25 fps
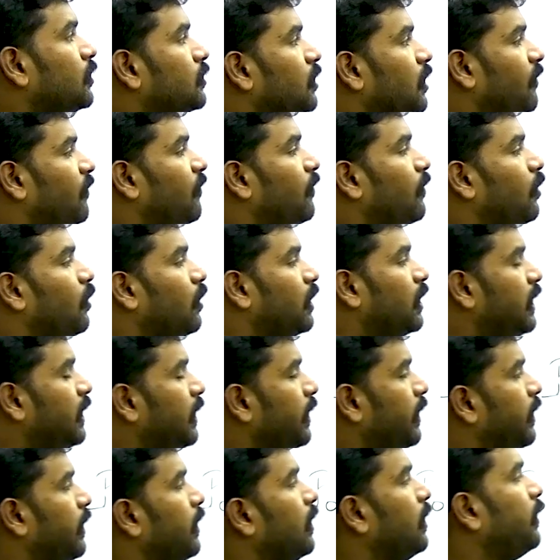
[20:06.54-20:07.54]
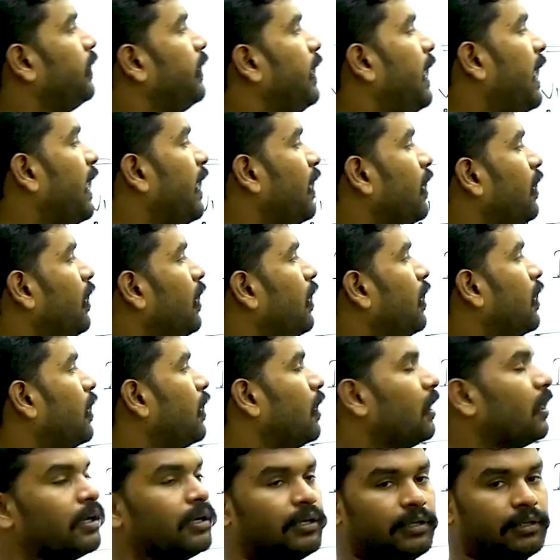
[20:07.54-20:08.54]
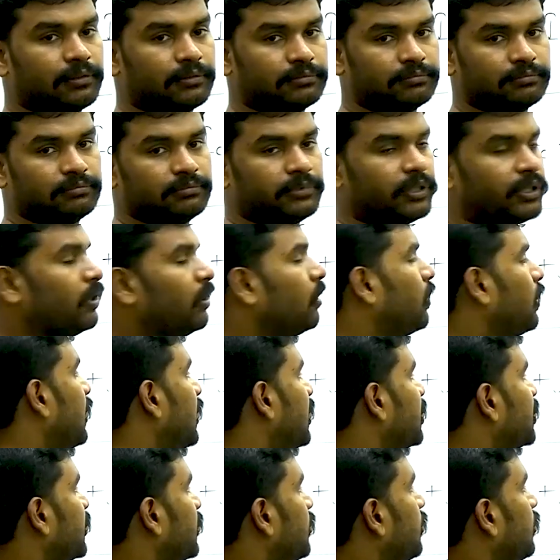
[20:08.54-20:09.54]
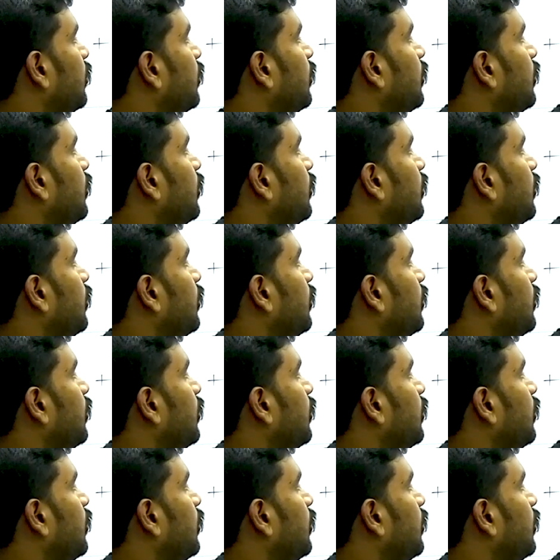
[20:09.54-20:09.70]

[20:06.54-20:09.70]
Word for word: So if you look here, the angular, uh, you know, relation,